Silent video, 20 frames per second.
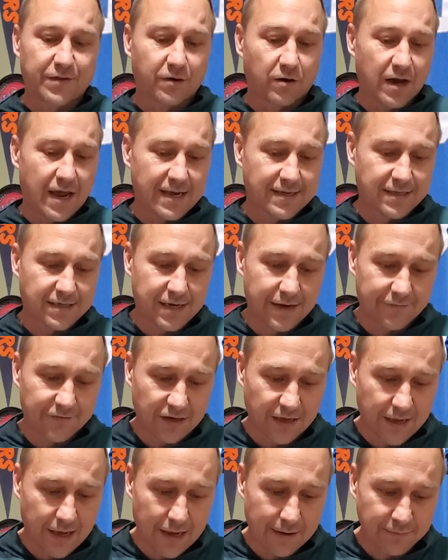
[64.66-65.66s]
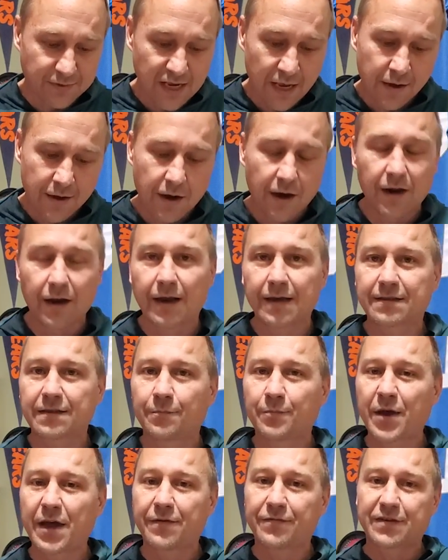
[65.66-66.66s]
their last seven games. I like the
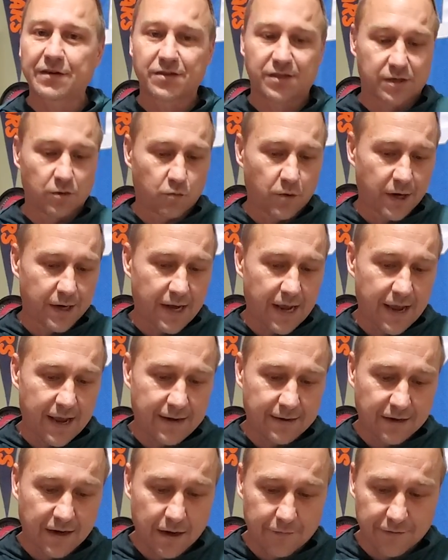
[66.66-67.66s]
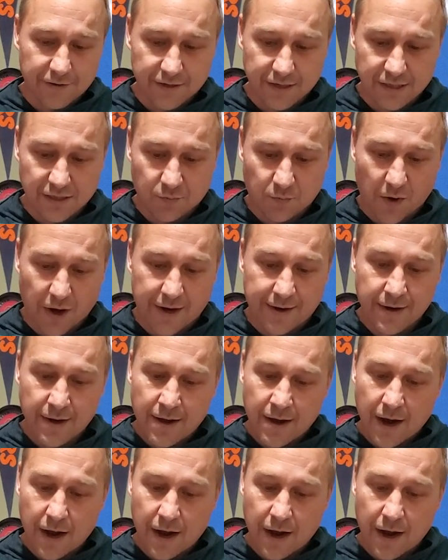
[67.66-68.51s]
Panthers to win and cover the spread.